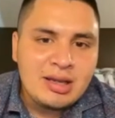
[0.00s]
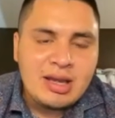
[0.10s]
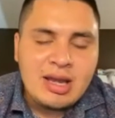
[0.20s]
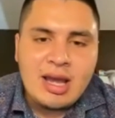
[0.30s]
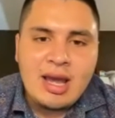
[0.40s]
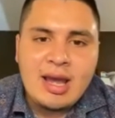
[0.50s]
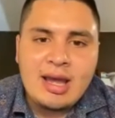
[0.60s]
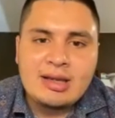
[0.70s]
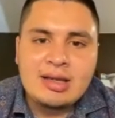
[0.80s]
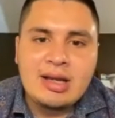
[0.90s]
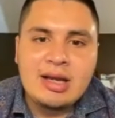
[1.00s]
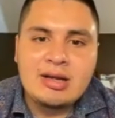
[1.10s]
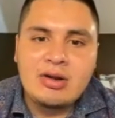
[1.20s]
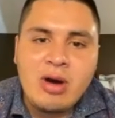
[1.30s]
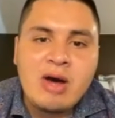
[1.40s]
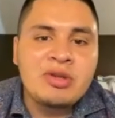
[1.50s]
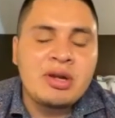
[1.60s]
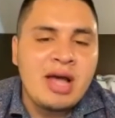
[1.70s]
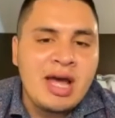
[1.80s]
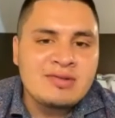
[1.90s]
and go on with our
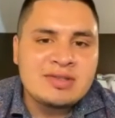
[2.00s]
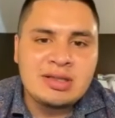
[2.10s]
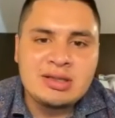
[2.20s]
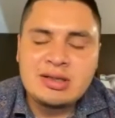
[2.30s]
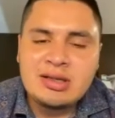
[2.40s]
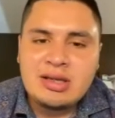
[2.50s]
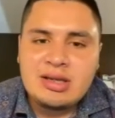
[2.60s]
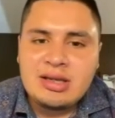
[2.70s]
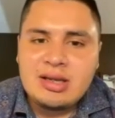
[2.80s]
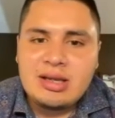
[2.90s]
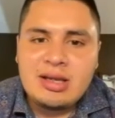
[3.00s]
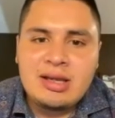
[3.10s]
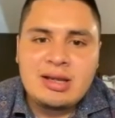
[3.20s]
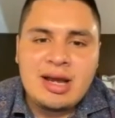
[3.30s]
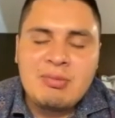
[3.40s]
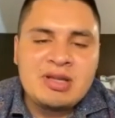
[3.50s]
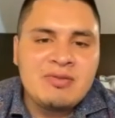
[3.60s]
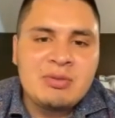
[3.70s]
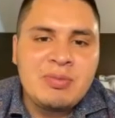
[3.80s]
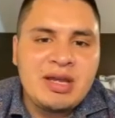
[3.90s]
lives. And I
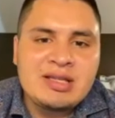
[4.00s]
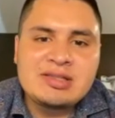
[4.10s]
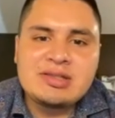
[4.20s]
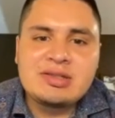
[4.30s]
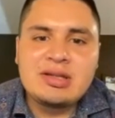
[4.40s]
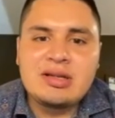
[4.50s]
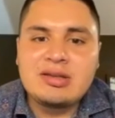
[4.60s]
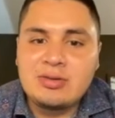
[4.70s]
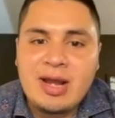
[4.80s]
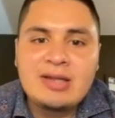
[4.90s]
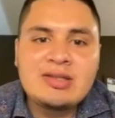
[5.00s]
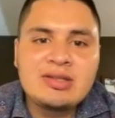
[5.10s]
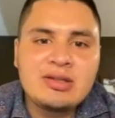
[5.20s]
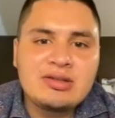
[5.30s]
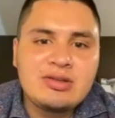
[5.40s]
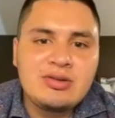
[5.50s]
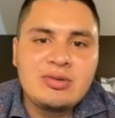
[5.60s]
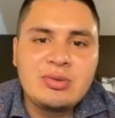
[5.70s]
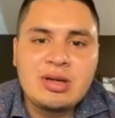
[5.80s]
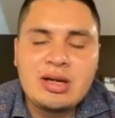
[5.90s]
believe the biggest threat
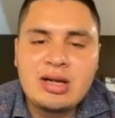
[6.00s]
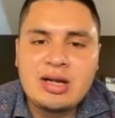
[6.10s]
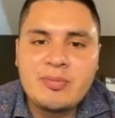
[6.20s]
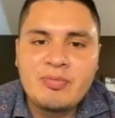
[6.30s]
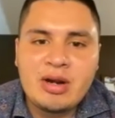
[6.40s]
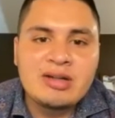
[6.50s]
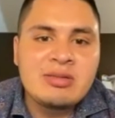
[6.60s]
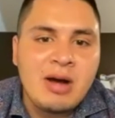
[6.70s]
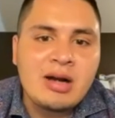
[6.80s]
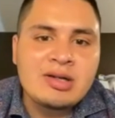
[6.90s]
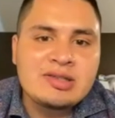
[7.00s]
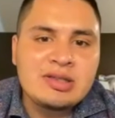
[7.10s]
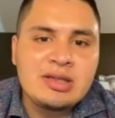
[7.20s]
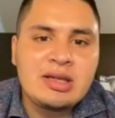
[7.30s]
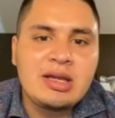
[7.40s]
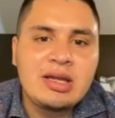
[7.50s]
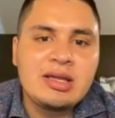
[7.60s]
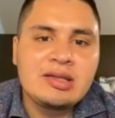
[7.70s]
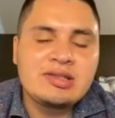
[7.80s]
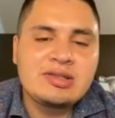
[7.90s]
to our democracy
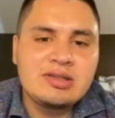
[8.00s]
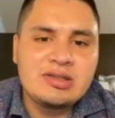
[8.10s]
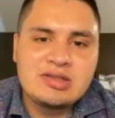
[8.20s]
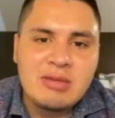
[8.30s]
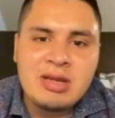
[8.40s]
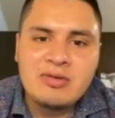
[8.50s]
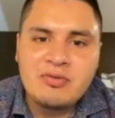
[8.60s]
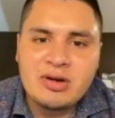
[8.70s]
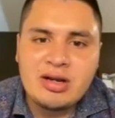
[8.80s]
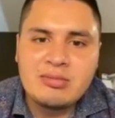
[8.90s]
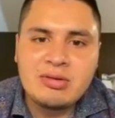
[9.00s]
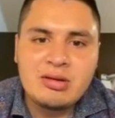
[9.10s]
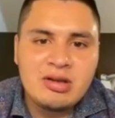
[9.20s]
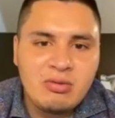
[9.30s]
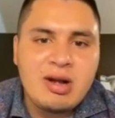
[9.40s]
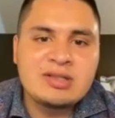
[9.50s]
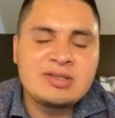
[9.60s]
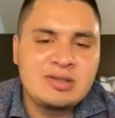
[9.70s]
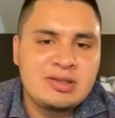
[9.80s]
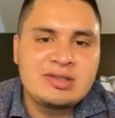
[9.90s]
is stemming from
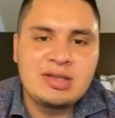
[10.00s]
Washington, D.C.